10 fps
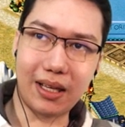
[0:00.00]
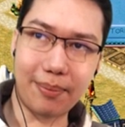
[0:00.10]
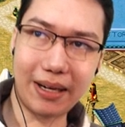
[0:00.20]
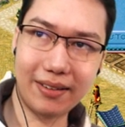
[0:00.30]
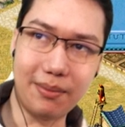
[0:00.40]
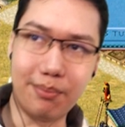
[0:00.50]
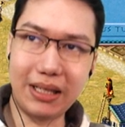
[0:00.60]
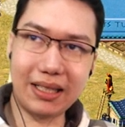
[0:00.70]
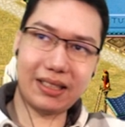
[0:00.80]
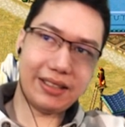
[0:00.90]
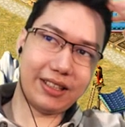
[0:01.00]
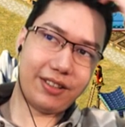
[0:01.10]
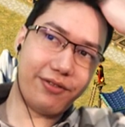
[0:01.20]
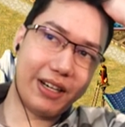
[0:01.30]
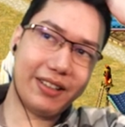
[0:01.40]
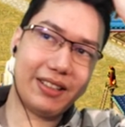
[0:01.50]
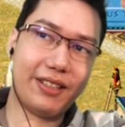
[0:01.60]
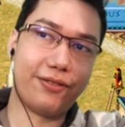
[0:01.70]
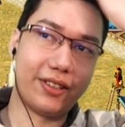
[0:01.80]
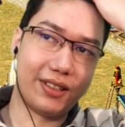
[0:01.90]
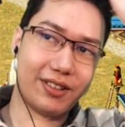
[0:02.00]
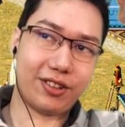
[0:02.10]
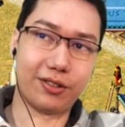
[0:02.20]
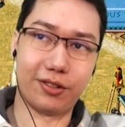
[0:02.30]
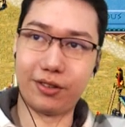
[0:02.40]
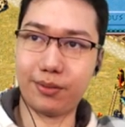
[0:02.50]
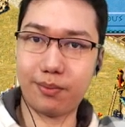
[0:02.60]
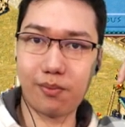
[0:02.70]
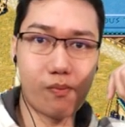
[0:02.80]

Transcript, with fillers: Apparently military is very different in Zeus.